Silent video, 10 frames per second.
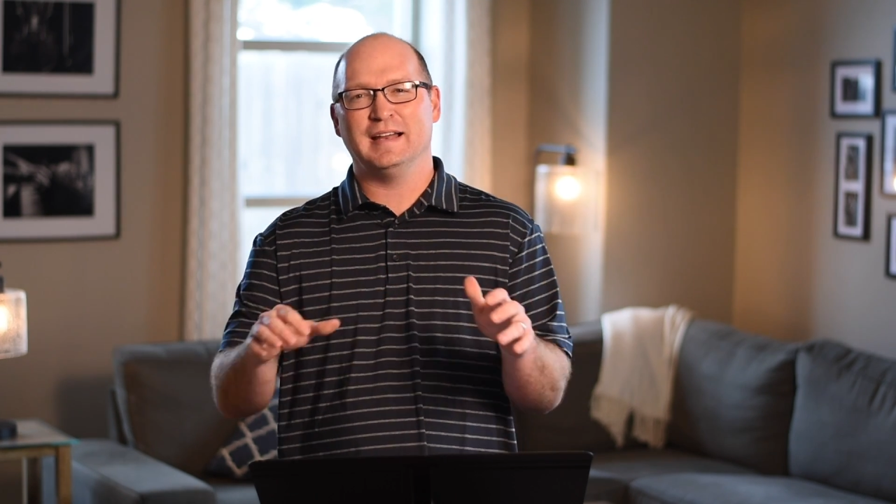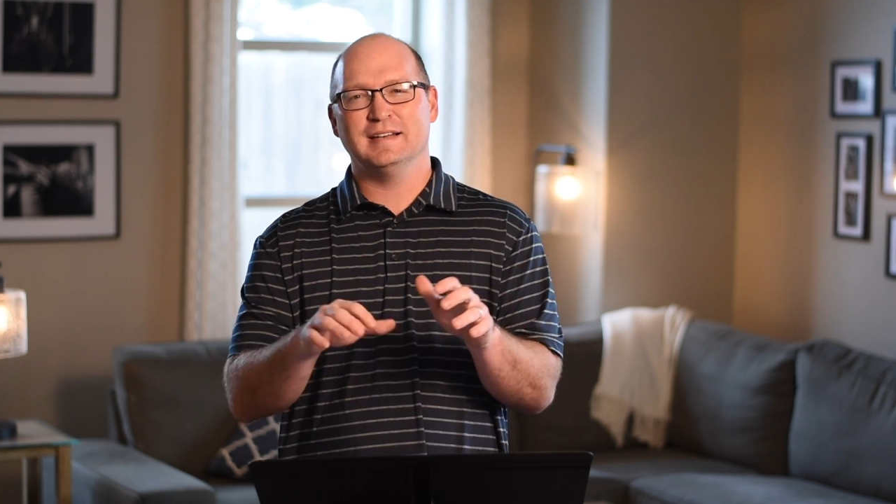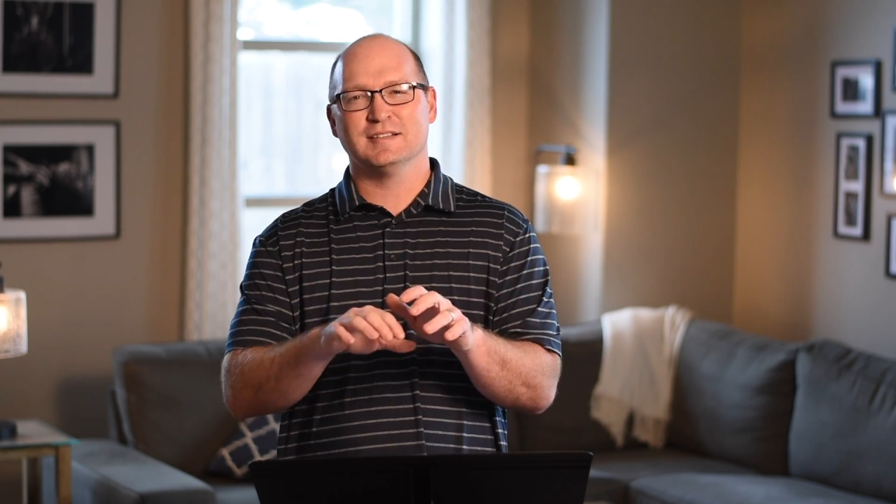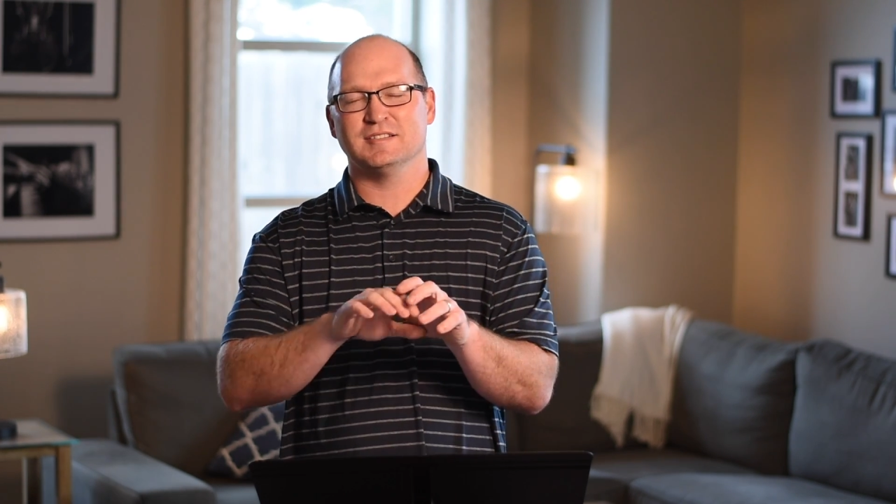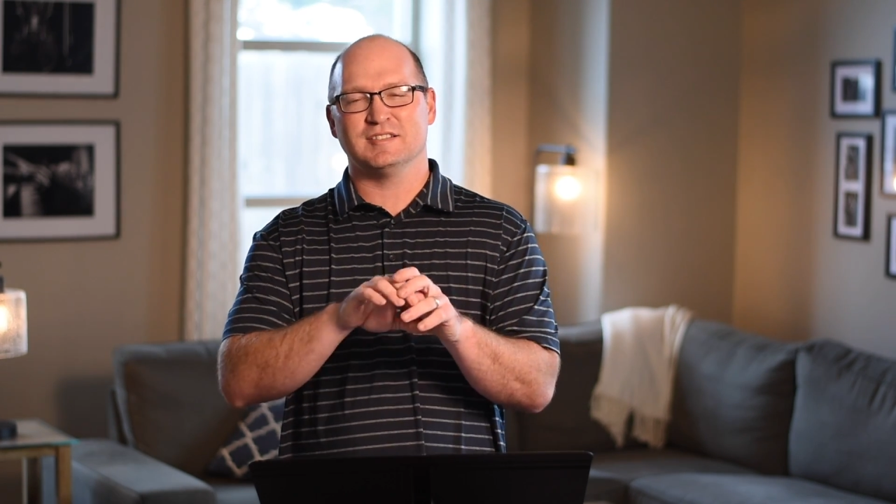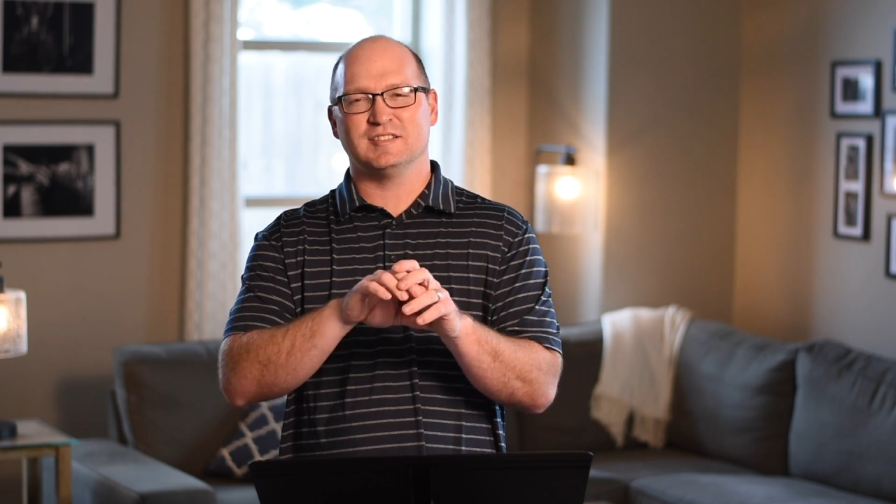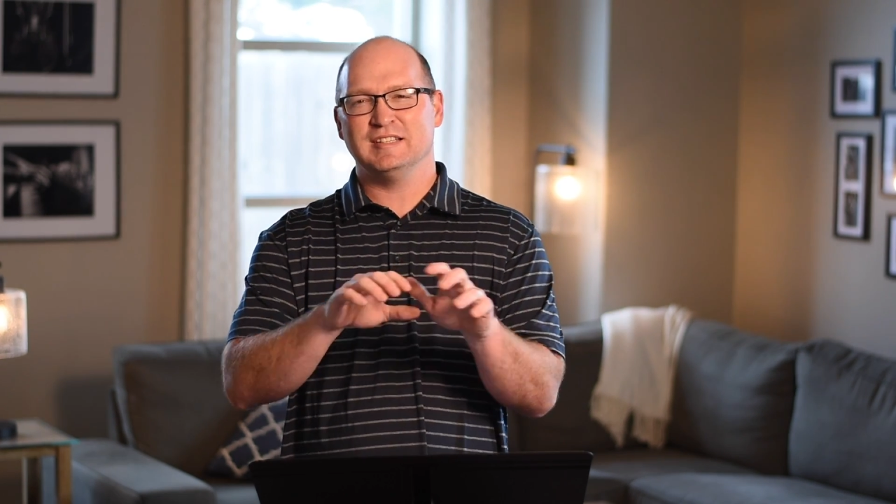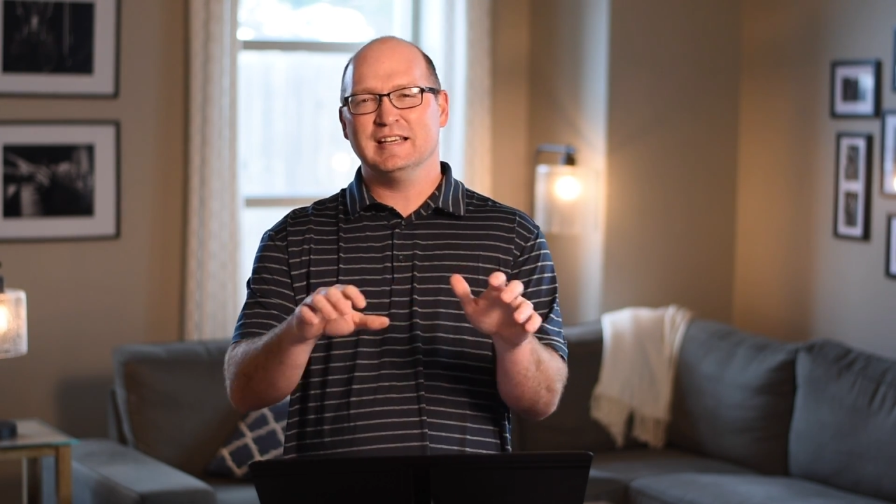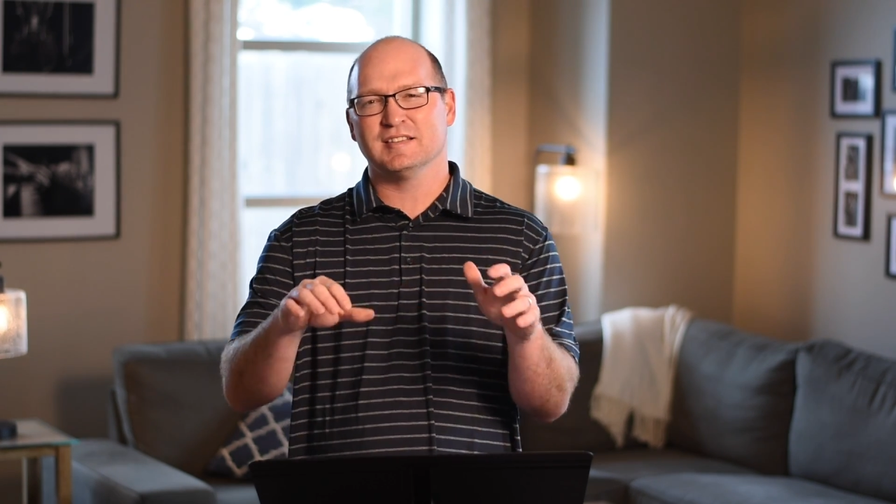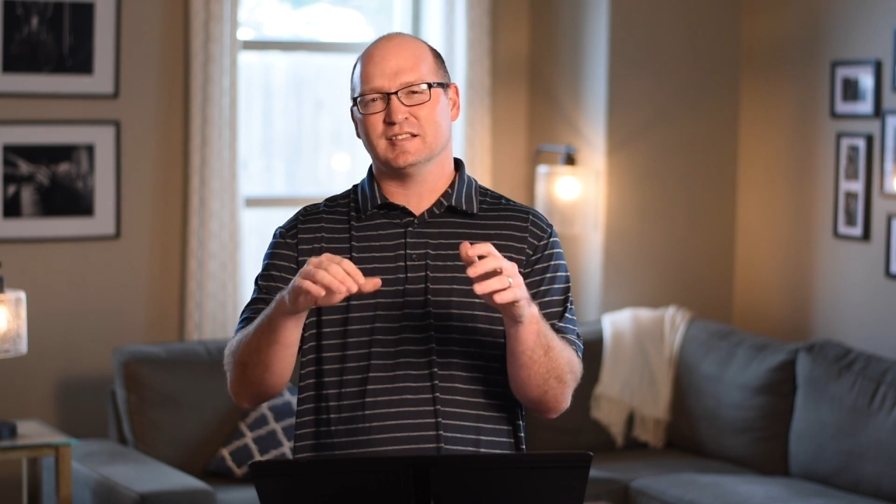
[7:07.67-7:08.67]
He doesn't
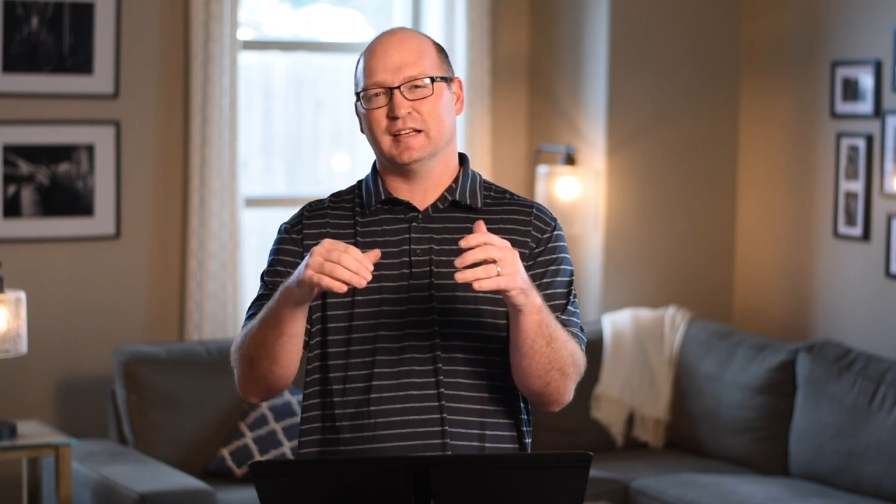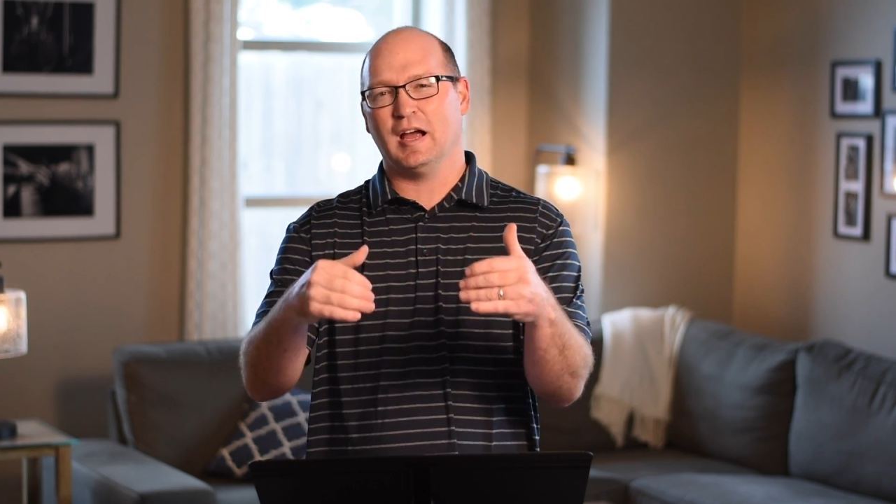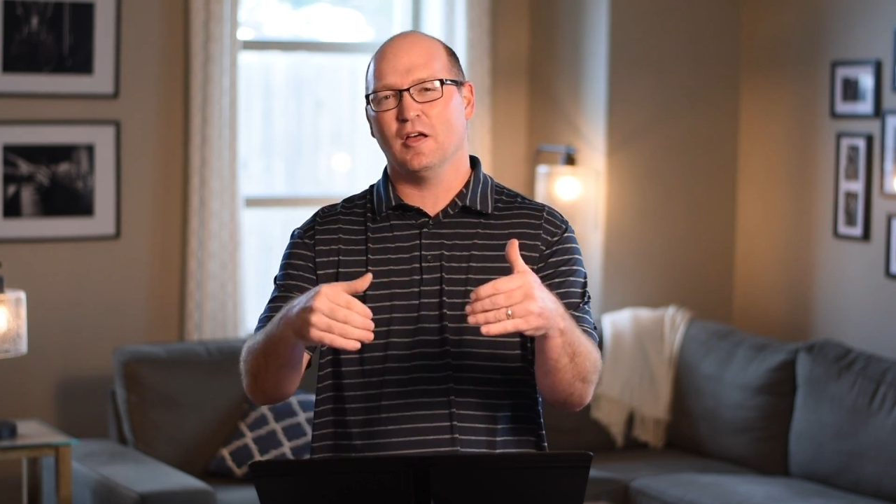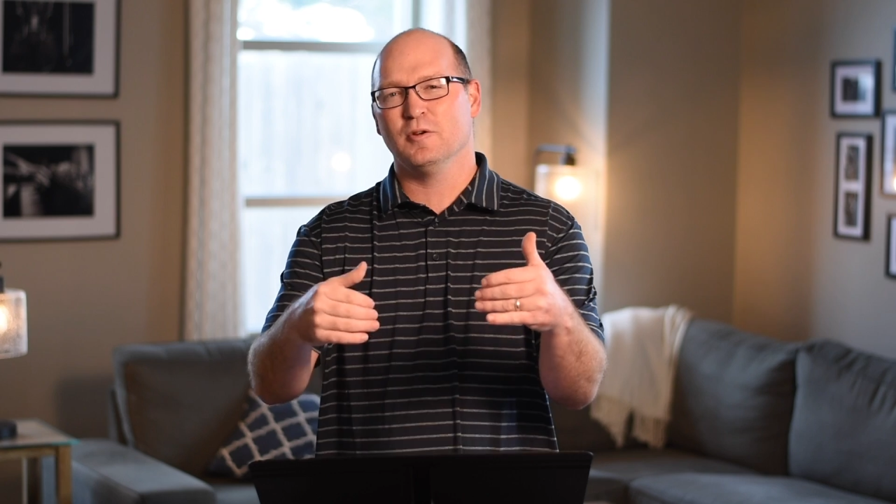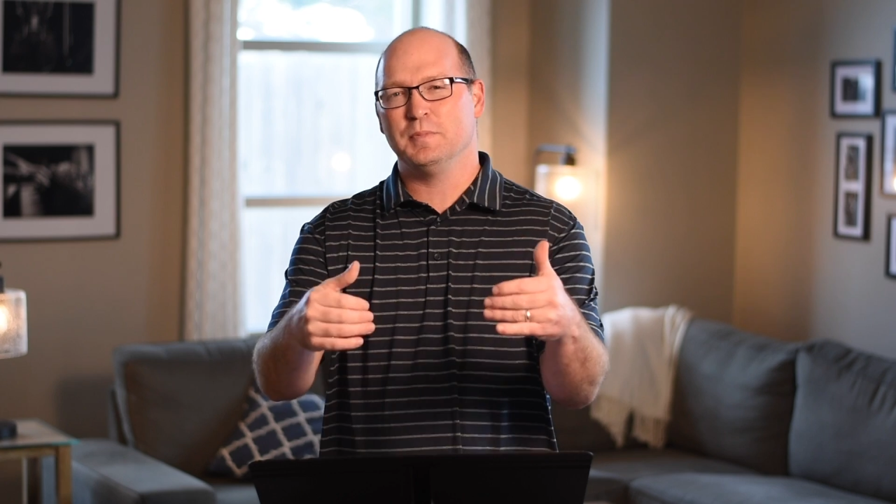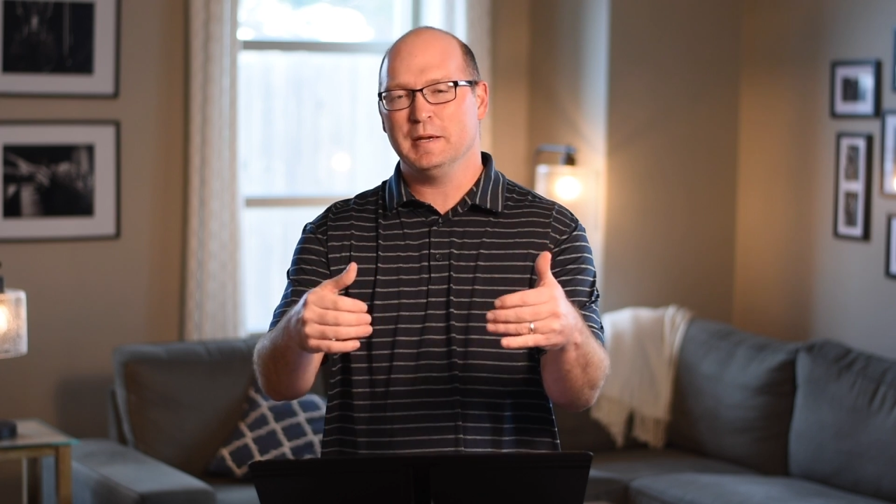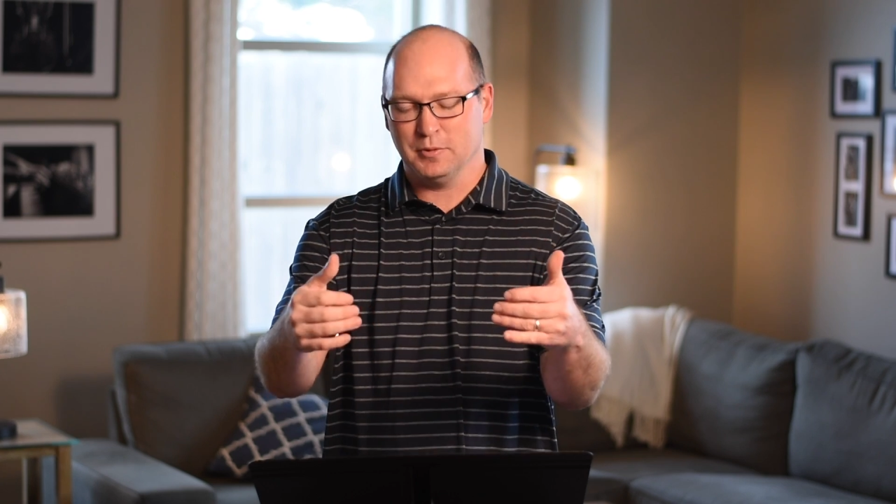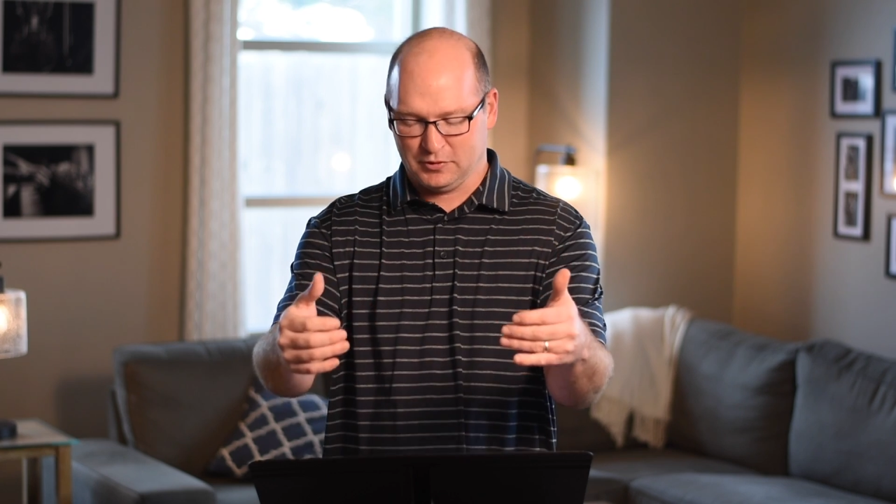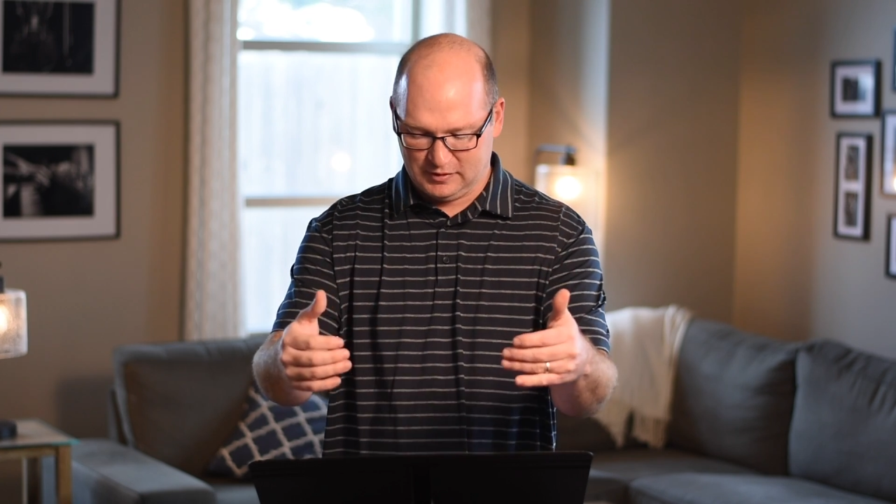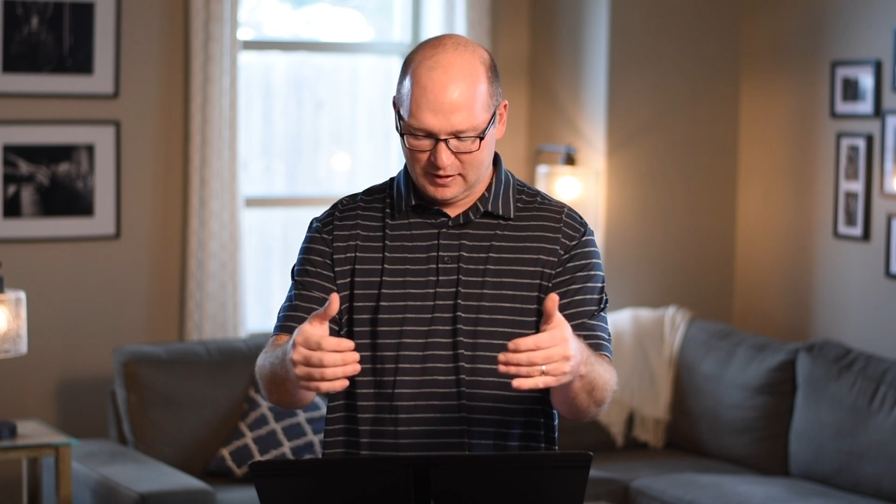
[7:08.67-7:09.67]
see us like other
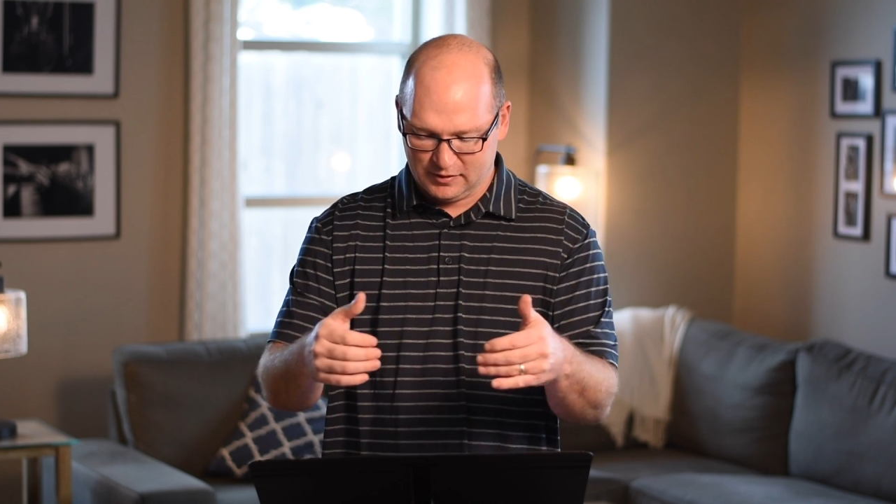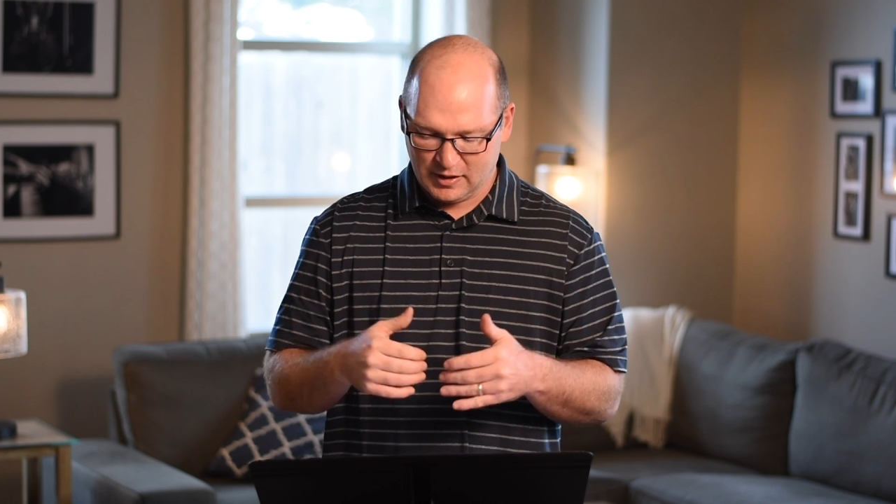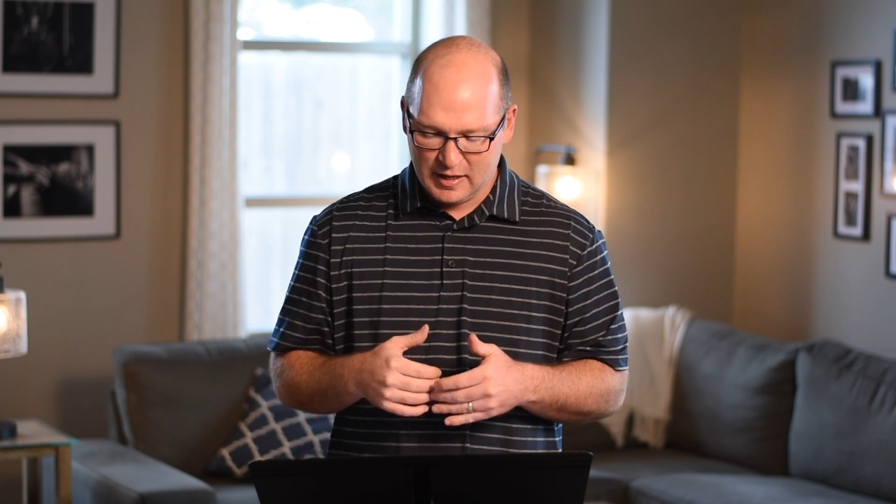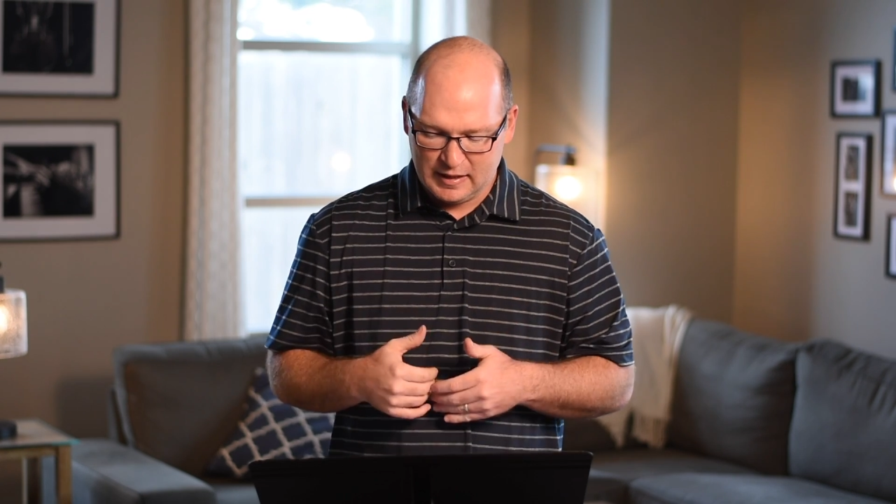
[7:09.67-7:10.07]
people see us.